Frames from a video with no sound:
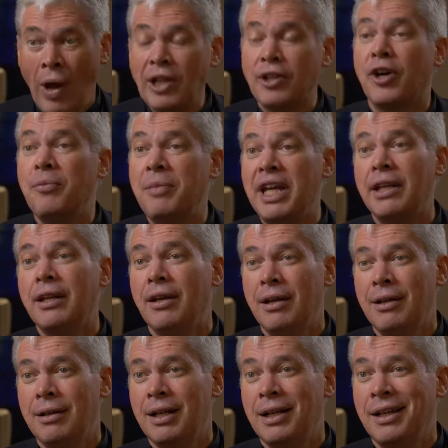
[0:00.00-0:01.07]
welcoming
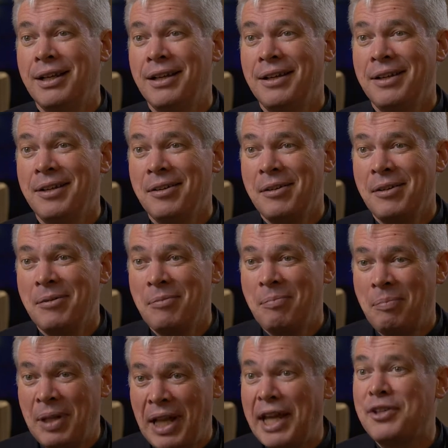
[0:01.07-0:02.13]

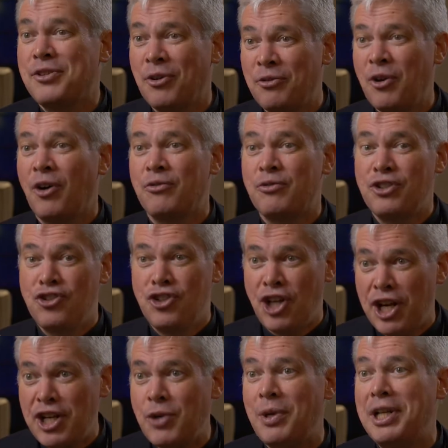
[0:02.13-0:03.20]
place of
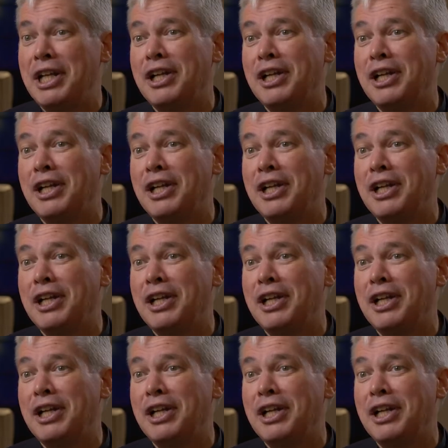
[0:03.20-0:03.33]
genuine